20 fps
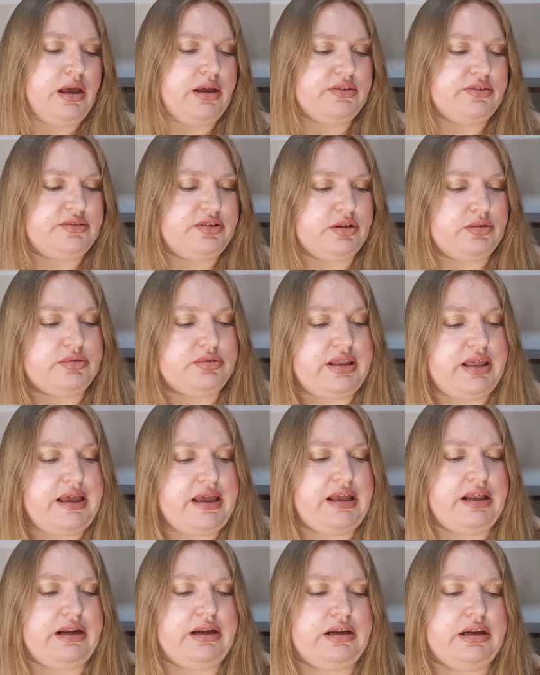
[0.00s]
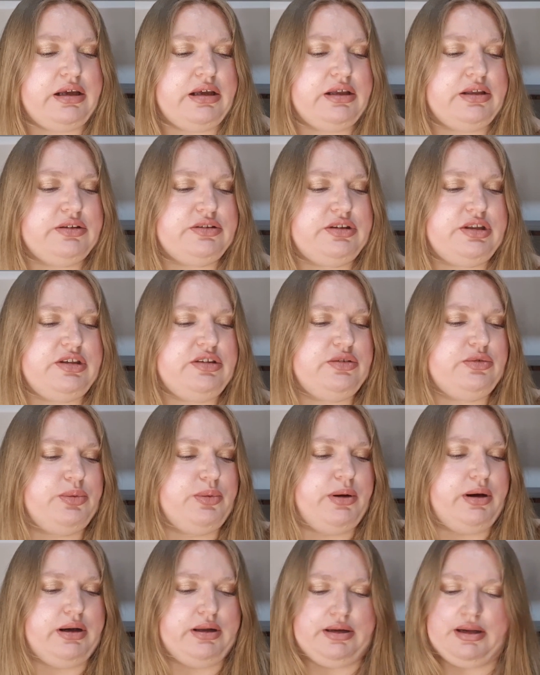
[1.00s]
So then this
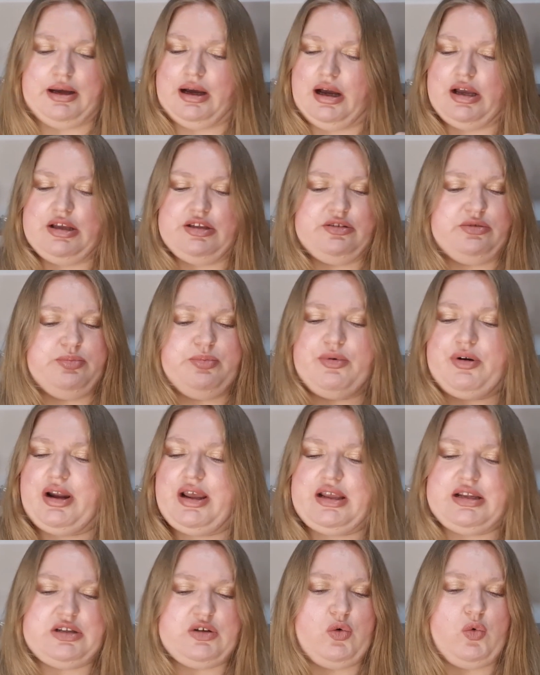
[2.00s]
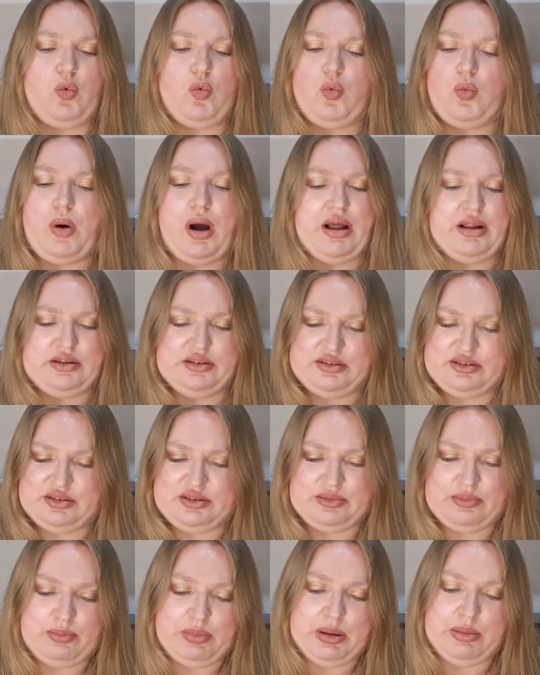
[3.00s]
one I sprayed
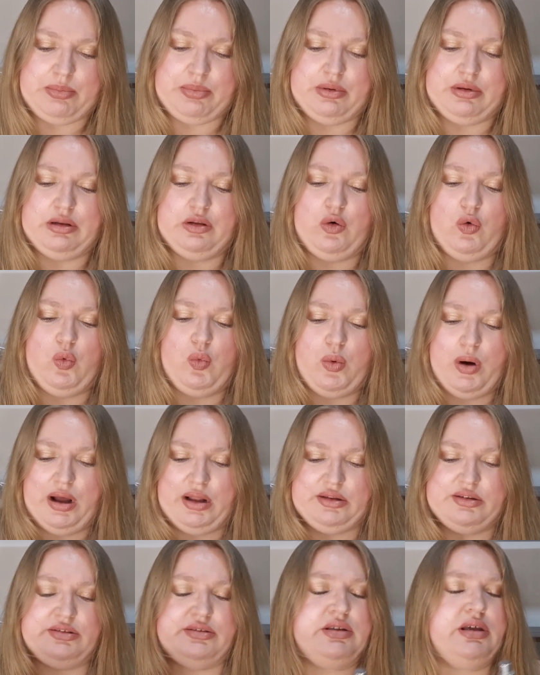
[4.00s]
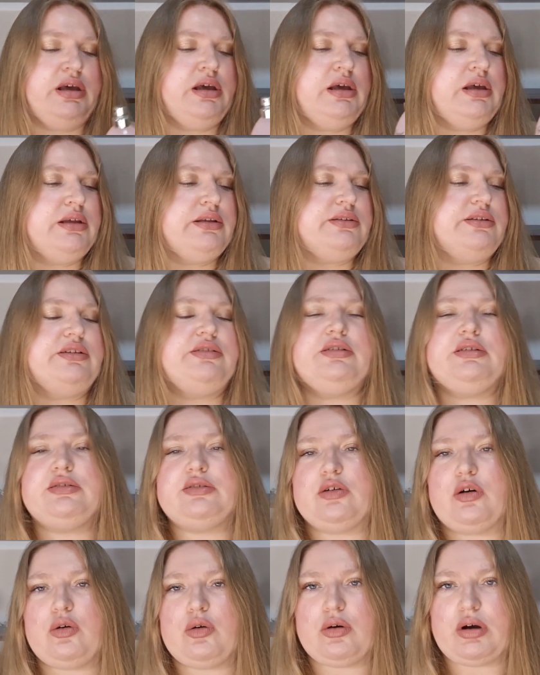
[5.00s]
once, people, once. This is
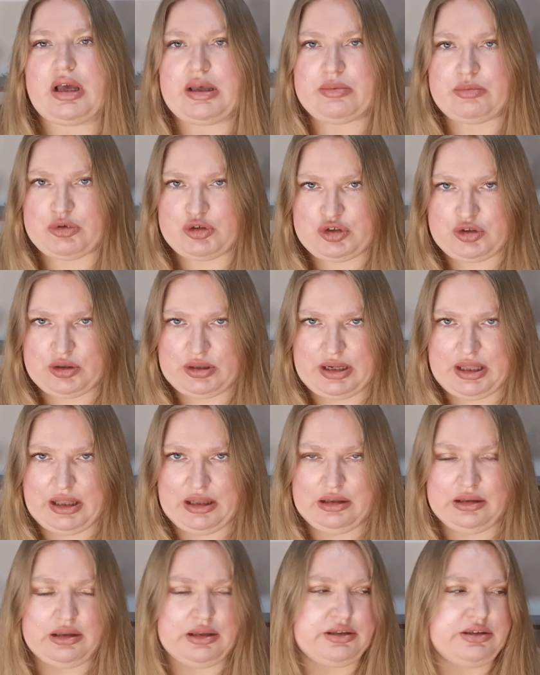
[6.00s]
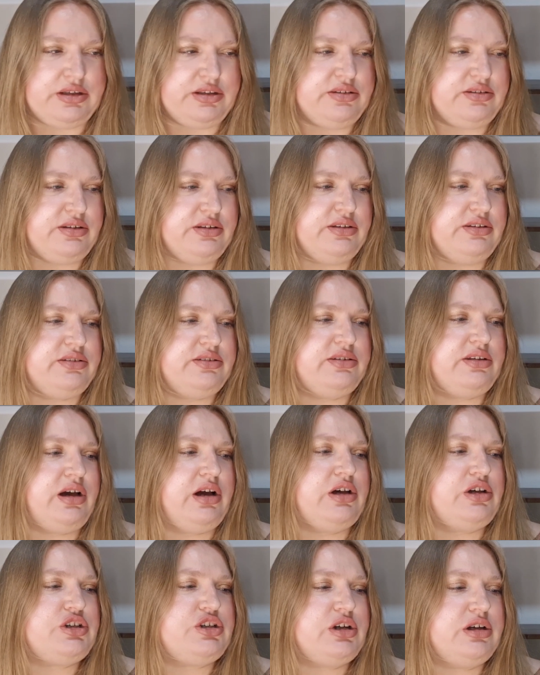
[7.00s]
Emotionelle. This is
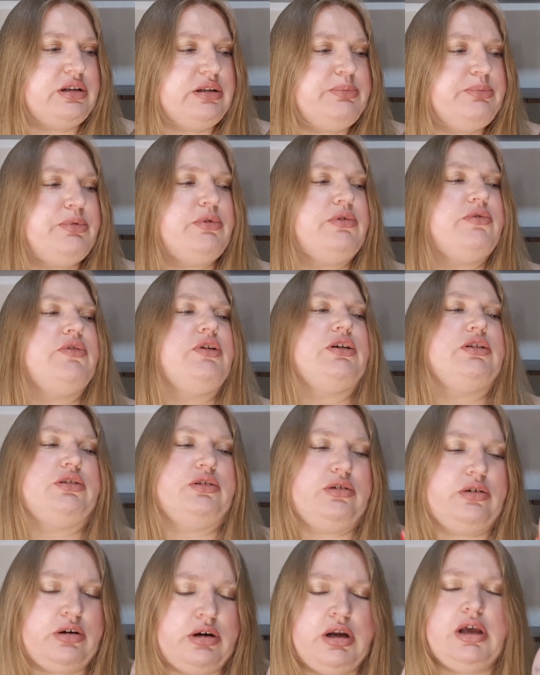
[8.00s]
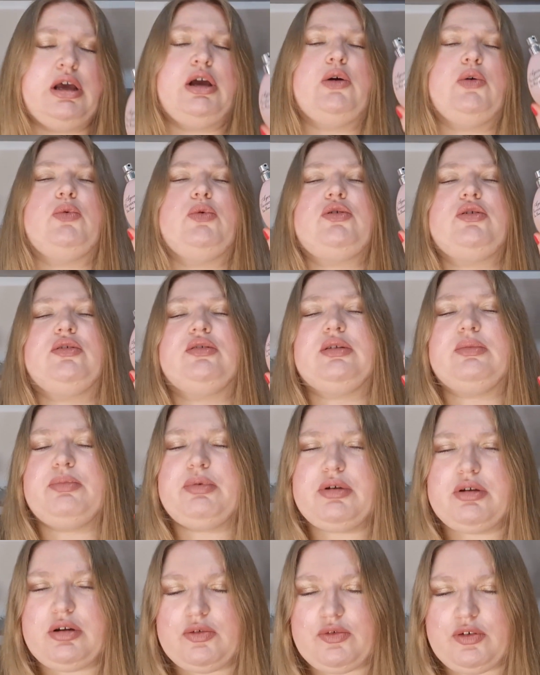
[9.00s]
Agent Provocateur, which is a
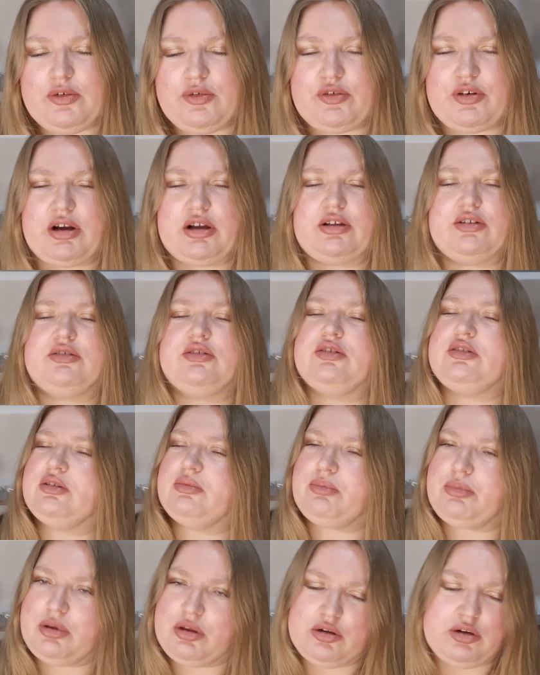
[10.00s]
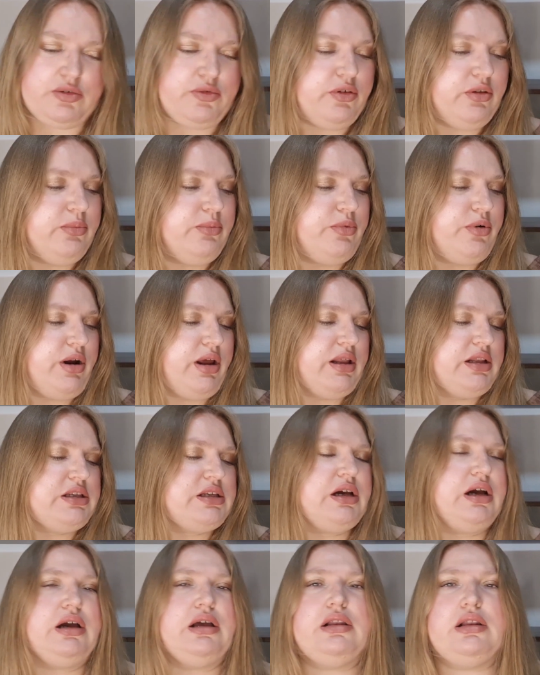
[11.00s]
beautiful fragrance. It's a beautiful brand.
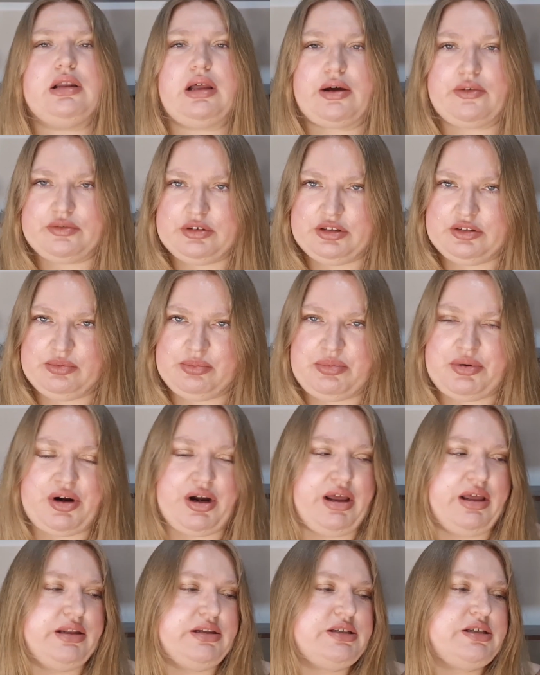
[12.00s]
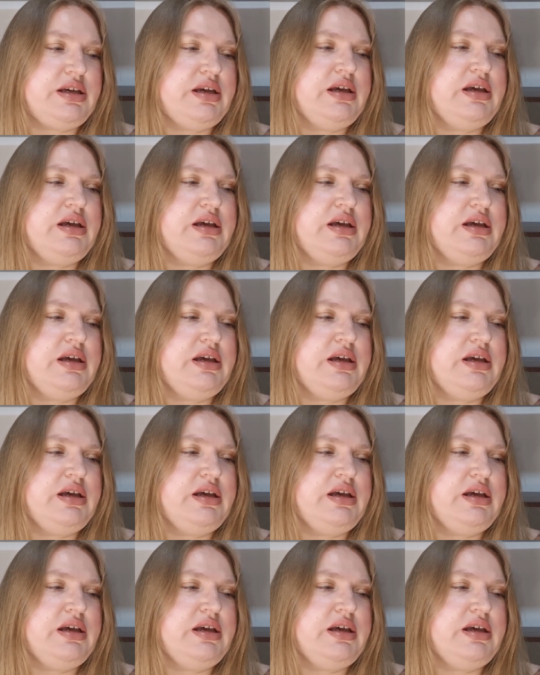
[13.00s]
I love this brand.